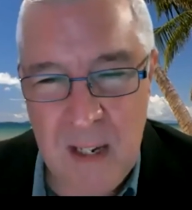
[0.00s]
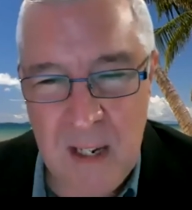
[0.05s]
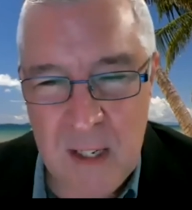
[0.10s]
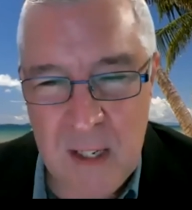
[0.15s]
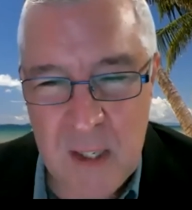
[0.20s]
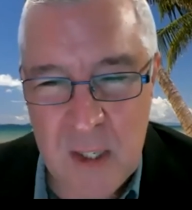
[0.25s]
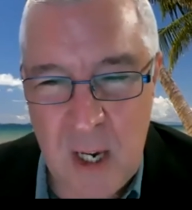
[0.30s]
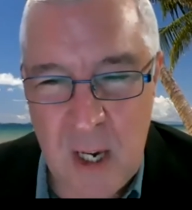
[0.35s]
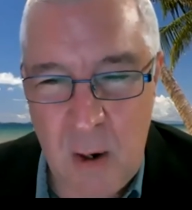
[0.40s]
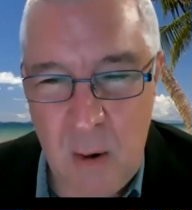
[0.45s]

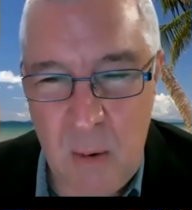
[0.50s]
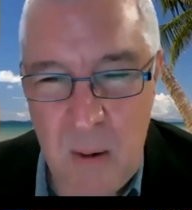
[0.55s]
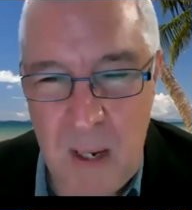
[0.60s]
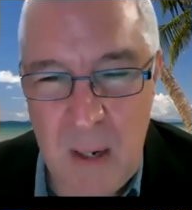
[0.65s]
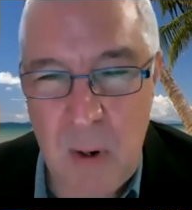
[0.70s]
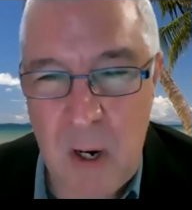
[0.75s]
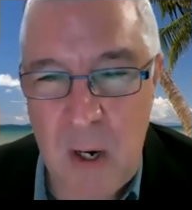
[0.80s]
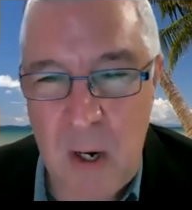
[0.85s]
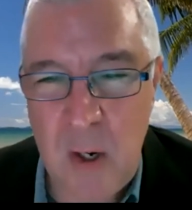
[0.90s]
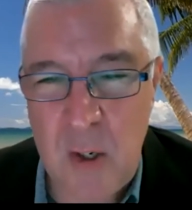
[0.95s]
So
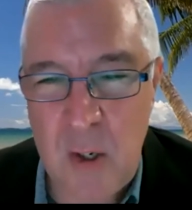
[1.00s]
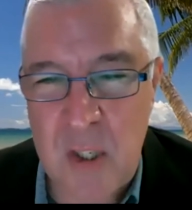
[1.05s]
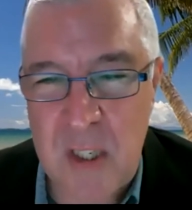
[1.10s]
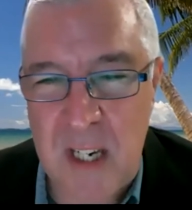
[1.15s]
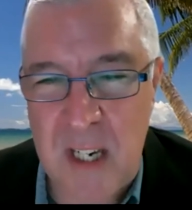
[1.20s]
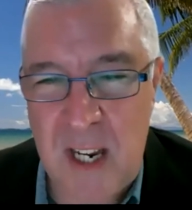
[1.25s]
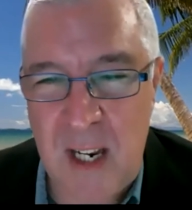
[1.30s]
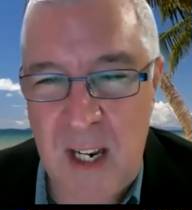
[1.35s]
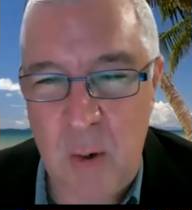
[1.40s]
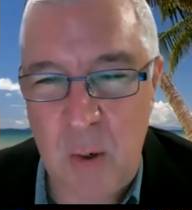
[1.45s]
anyone who's
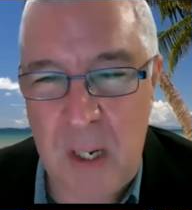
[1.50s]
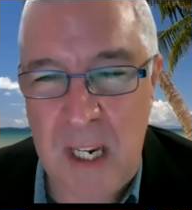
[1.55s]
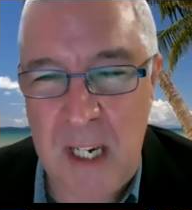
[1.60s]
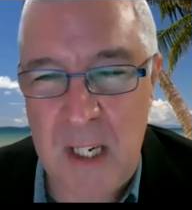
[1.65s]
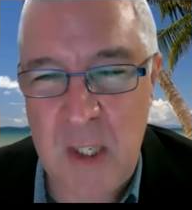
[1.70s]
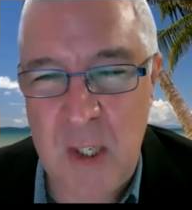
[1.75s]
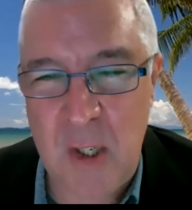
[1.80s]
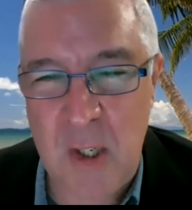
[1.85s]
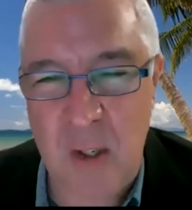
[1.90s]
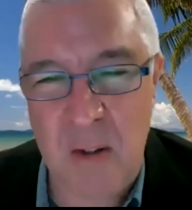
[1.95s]
uh, looking
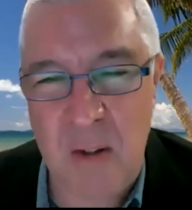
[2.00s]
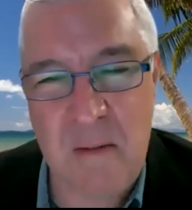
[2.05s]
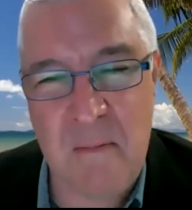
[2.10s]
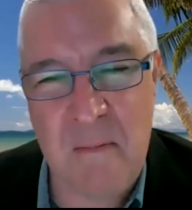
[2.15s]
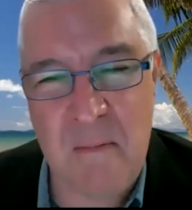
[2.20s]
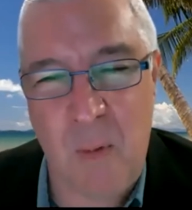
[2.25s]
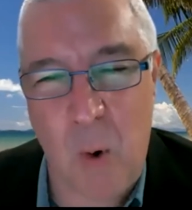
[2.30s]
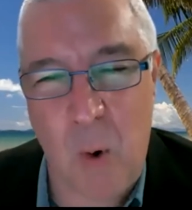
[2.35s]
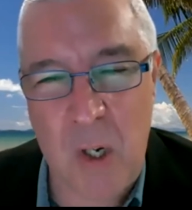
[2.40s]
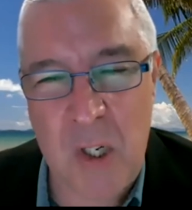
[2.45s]
to
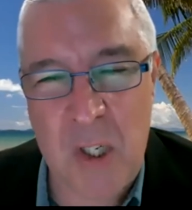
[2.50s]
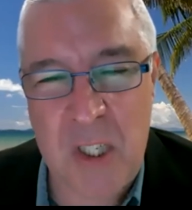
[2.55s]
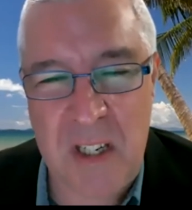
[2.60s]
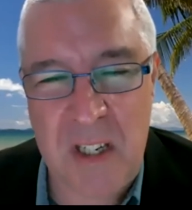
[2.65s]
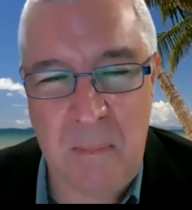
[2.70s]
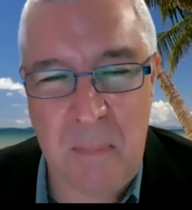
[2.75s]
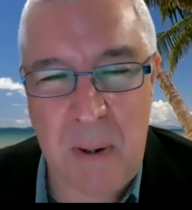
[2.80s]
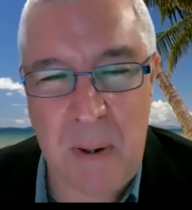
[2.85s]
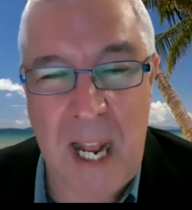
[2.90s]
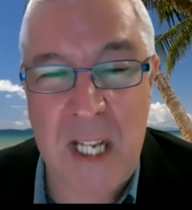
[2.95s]
watch
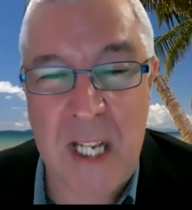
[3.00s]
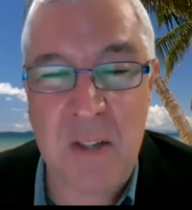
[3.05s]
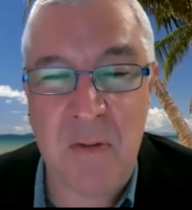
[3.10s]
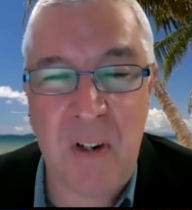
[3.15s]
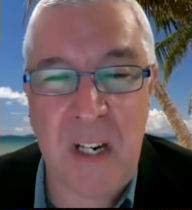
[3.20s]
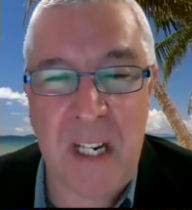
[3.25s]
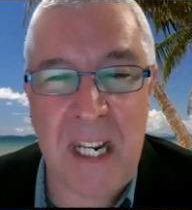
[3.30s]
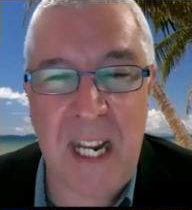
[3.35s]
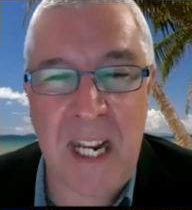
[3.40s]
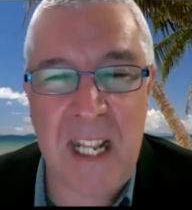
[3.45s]
parts of
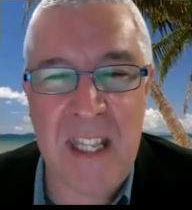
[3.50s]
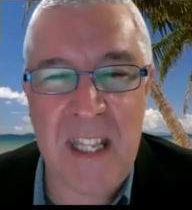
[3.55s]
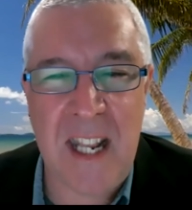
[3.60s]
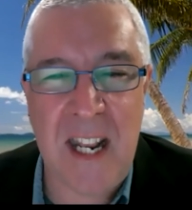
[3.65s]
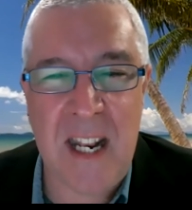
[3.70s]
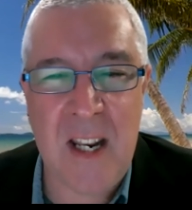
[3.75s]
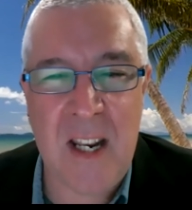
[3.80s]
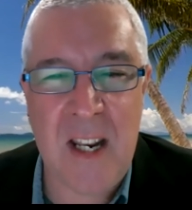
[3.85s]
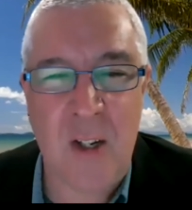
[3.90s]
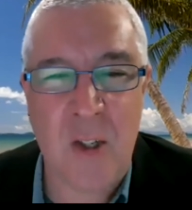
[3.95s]
it again,
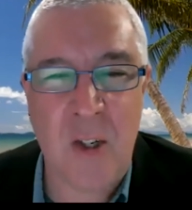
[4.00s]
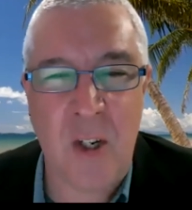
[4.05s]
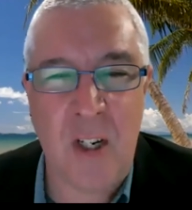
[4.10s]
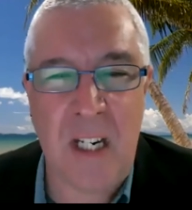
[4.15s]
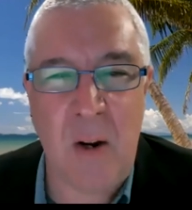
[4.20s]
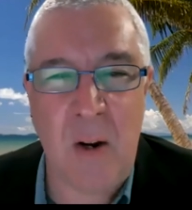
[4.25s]
then you're certainly